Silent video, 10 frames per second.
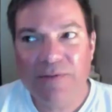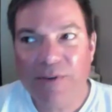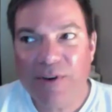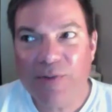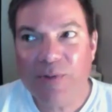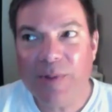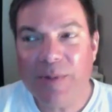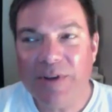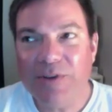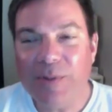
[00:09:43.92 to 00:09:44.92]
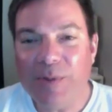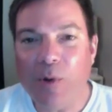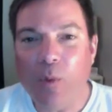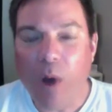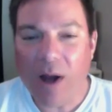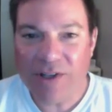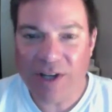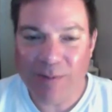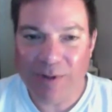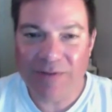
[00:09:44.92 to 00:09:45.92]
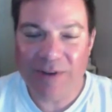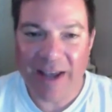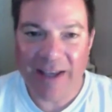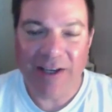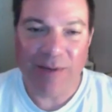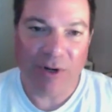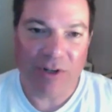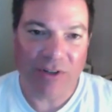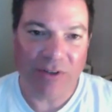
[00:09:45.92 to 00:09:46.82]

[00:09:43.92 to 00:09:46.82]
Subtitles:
first, what I'm going to do, I'm going to watch a couple of Nike commercials.